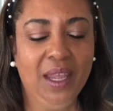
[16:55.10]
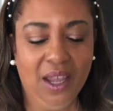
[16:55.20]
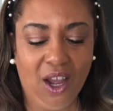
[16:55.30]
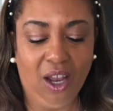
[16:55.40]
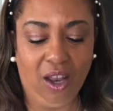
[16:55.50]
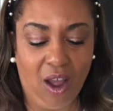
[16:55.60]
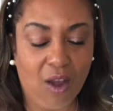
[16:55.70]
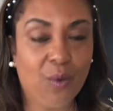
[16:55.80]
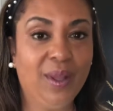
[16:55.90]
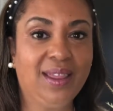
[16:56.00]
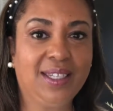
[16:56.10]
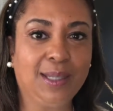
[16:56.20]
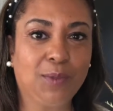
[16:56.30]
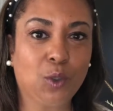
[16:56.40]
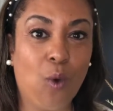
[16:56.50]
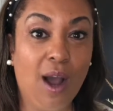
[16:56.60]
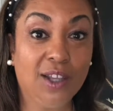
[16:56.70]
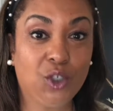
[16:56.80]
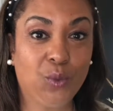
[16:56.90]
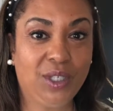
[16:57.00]
along with some
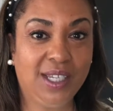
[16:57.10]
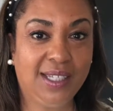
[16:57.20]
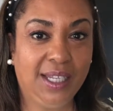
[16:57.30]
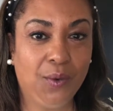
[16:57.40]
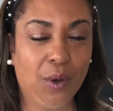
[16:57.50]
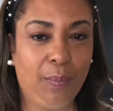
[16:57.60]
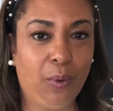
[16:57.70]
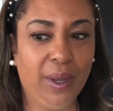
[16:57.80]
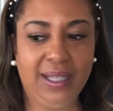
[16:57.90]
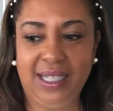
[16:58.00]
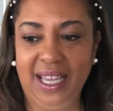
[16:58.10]
squash, which is 0 points,